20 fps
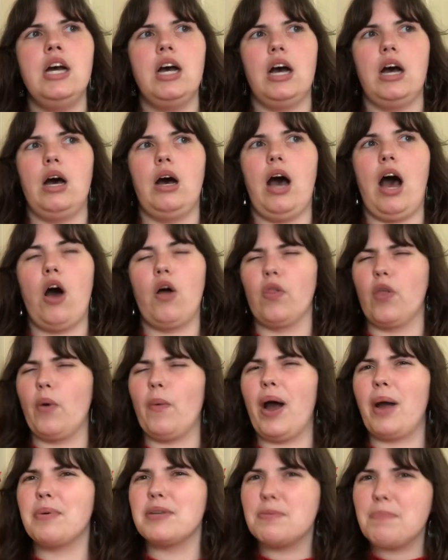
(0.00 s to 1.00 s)

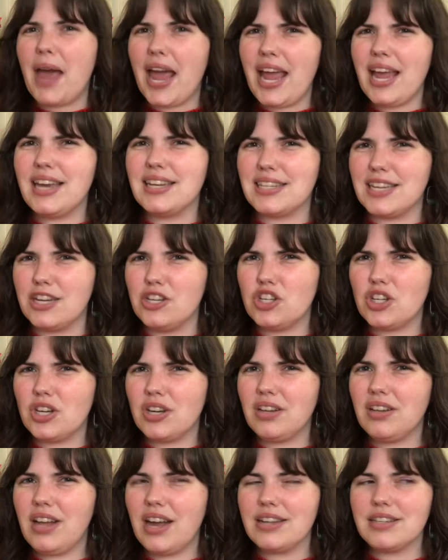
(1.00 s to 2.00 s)
although I was paying attention
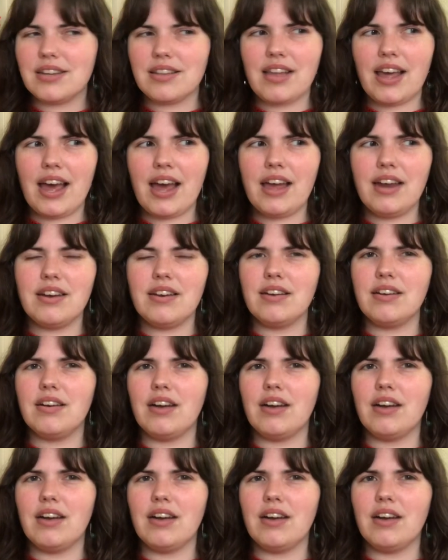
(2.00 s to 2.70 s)
a lot to that